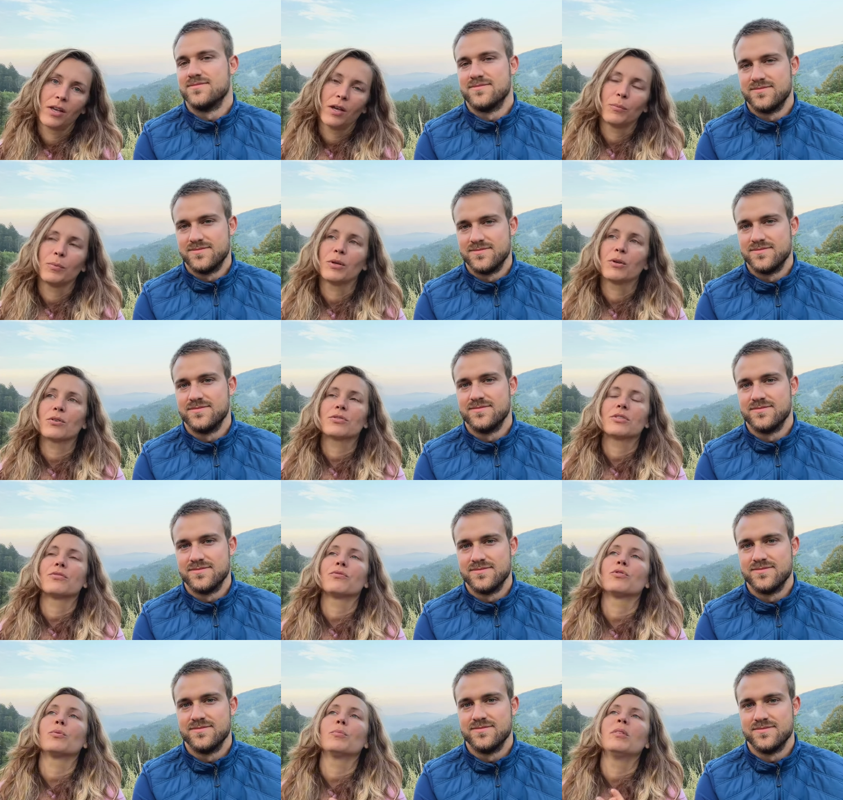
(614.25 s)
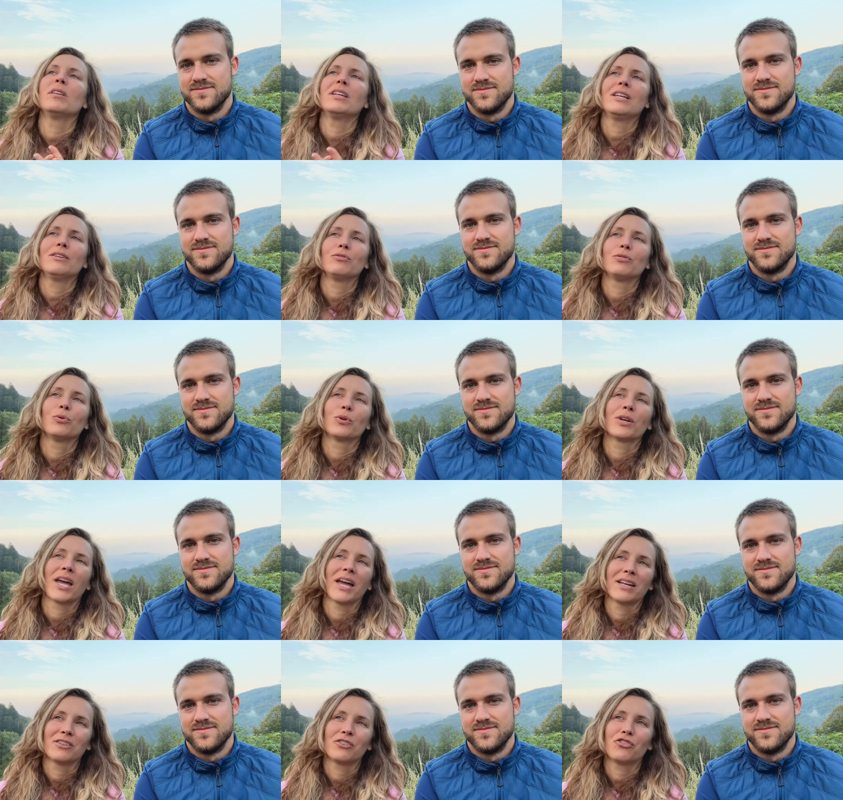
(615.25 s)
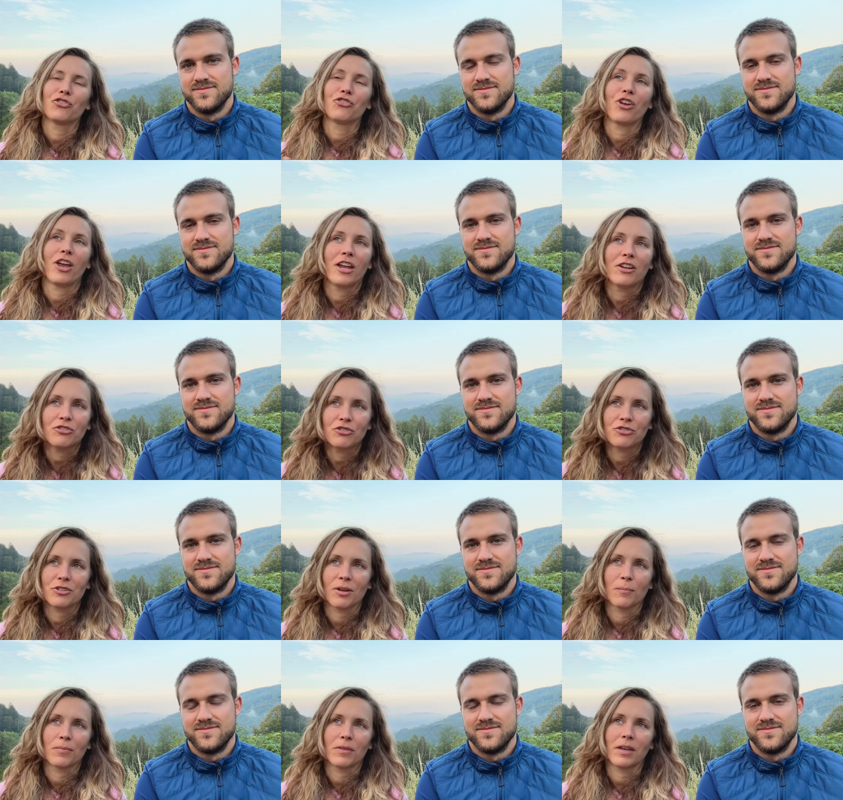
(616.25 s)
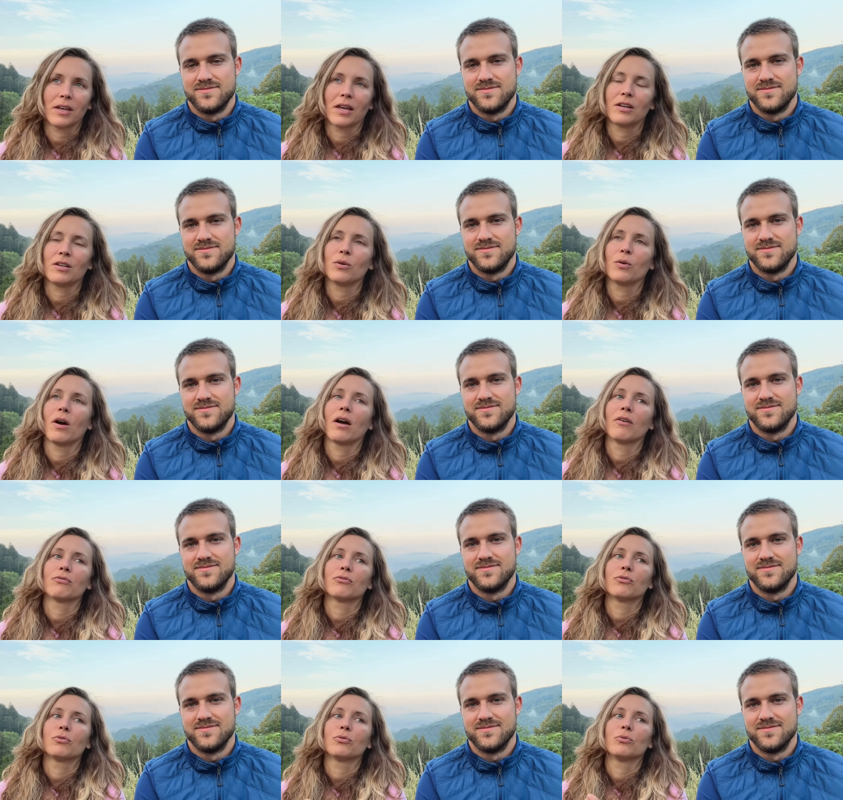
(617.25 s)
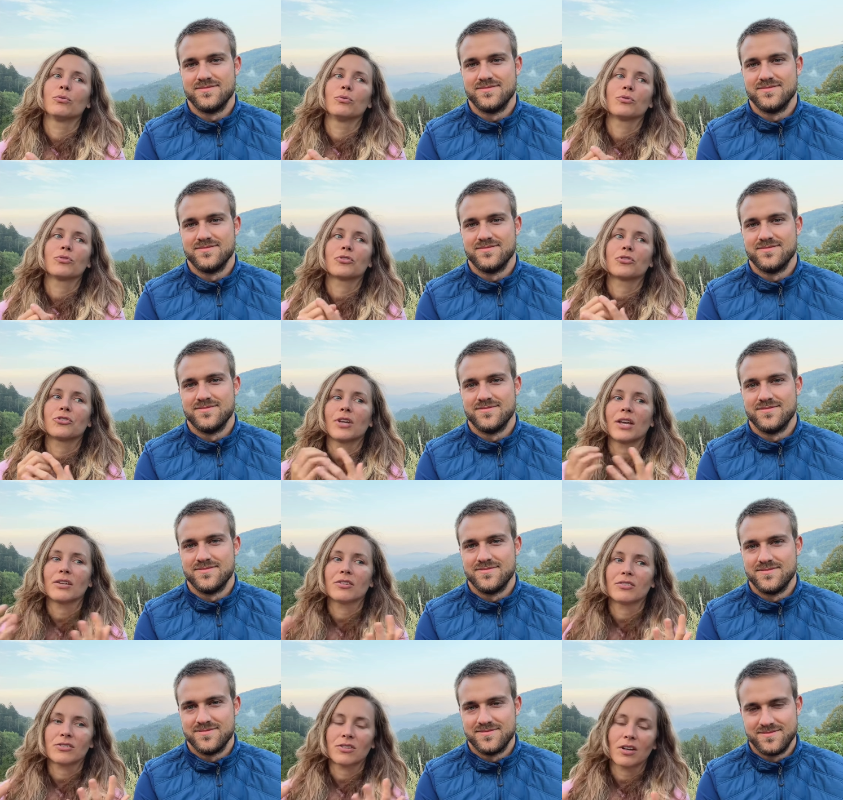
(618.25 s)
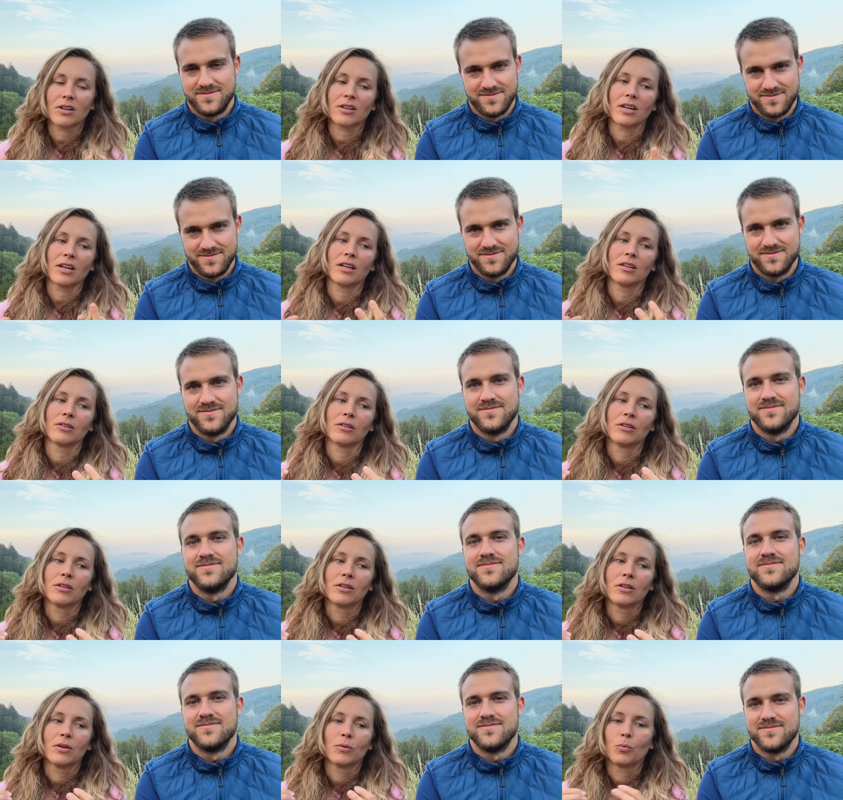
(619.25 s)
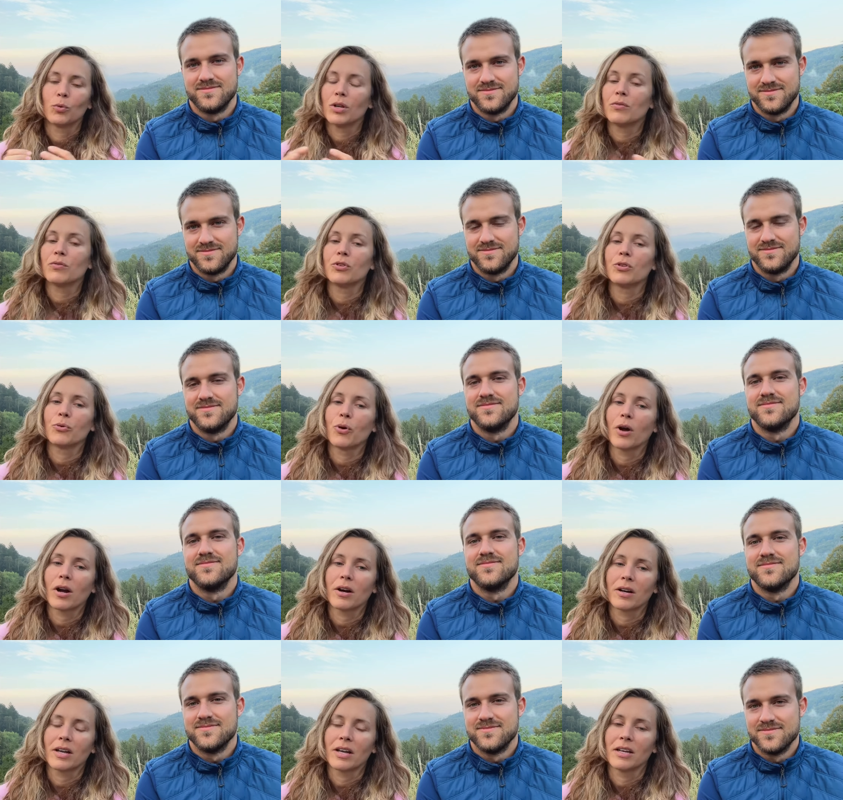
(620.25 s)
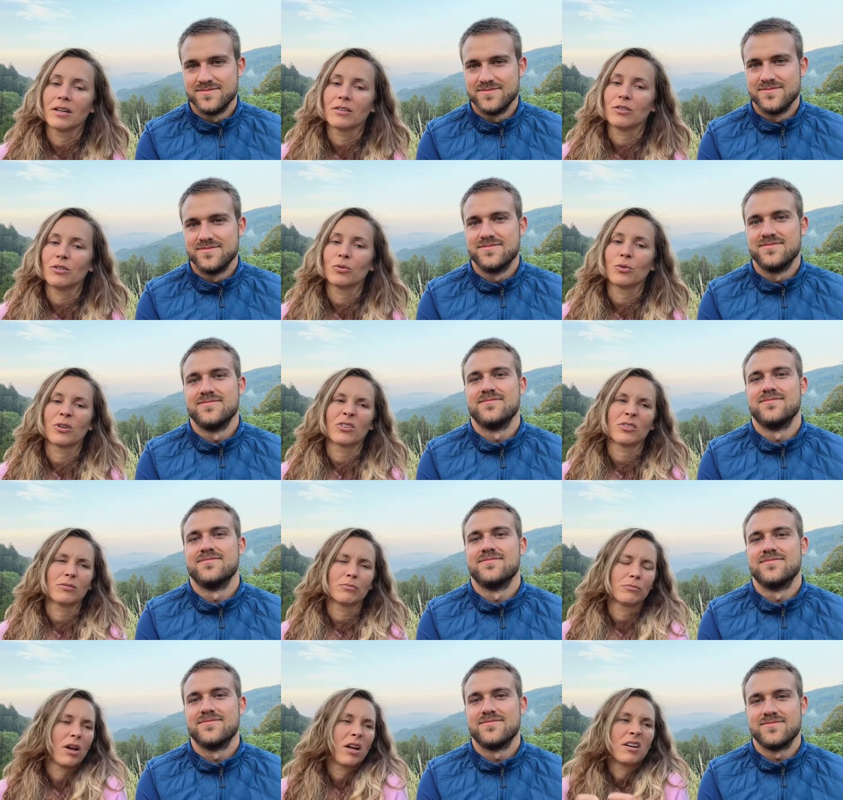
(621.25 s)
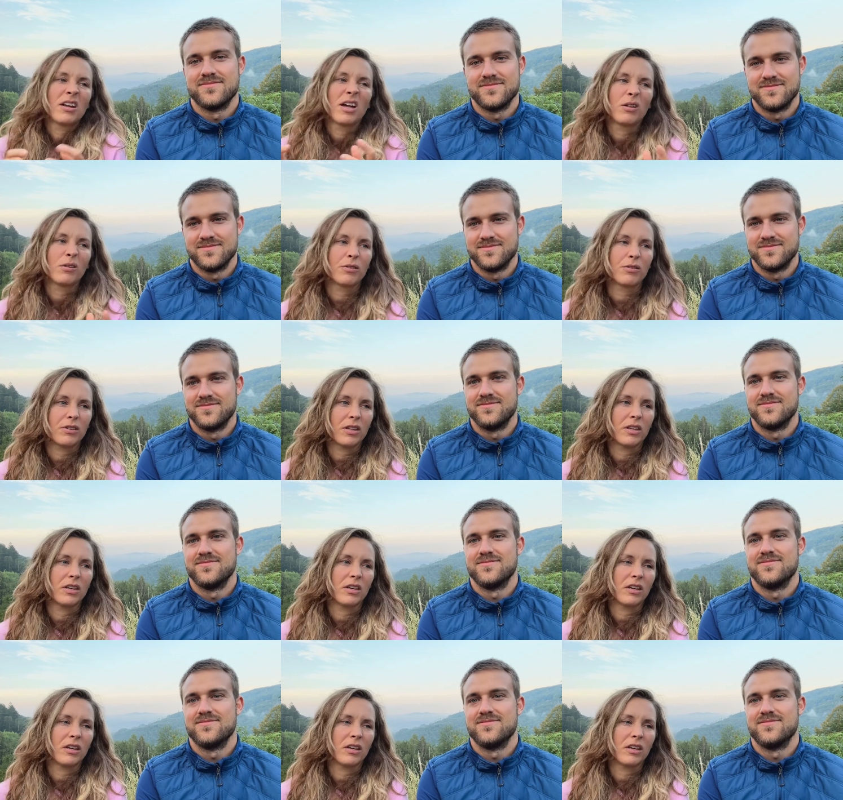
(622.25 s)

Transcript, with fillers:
Speaker 1: Because if you believe you can't change something and you have to stay stuck in whatever you are in, you are unhealthy,